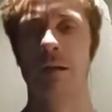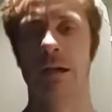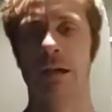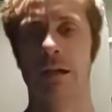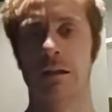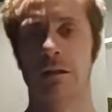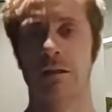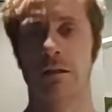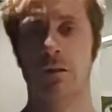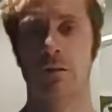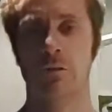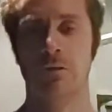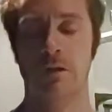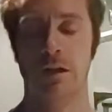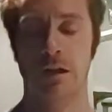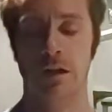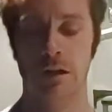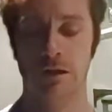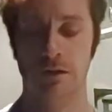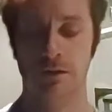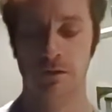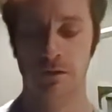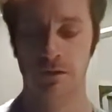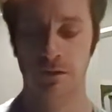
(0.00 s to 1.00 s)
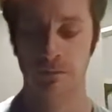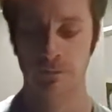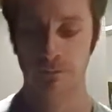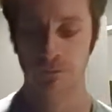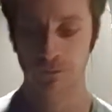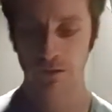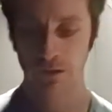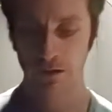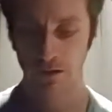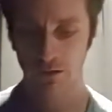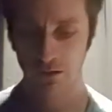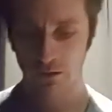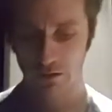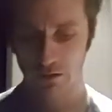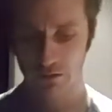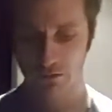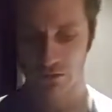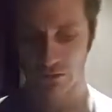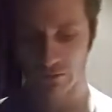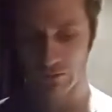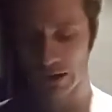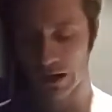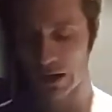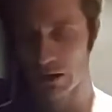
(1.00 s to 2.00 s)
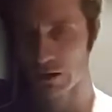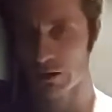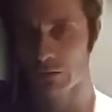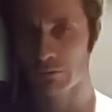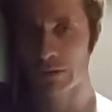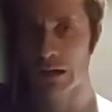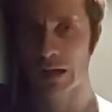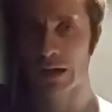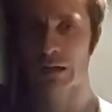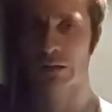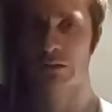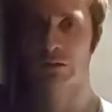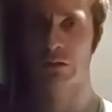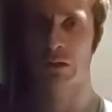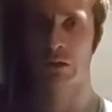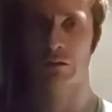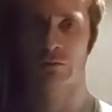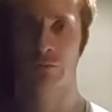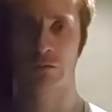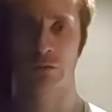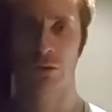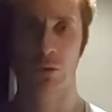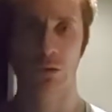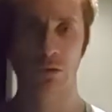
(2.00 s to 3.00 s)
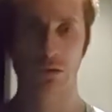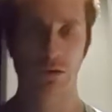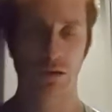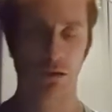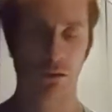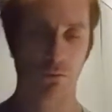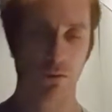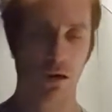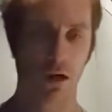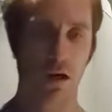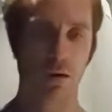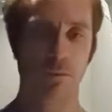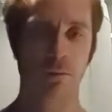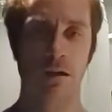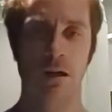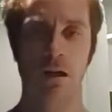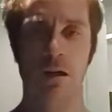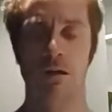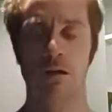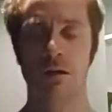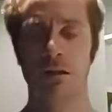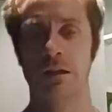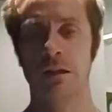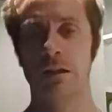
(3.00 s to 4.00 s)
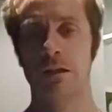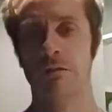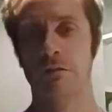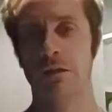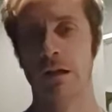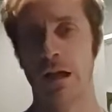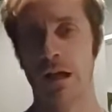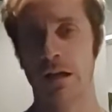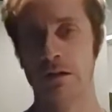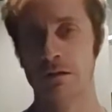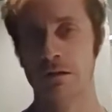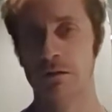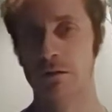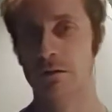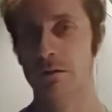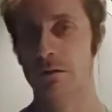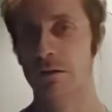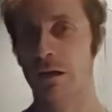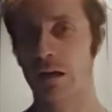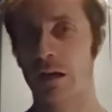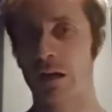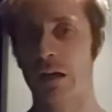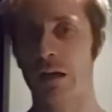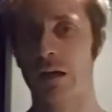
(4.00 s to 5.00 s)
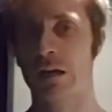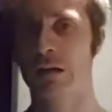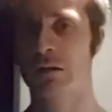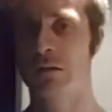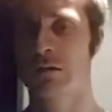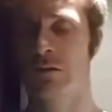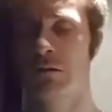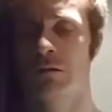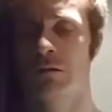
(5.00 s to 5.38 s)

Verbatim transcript: back in those days. So Malcolm X influencing Muhammad Ali, Cassius Clay,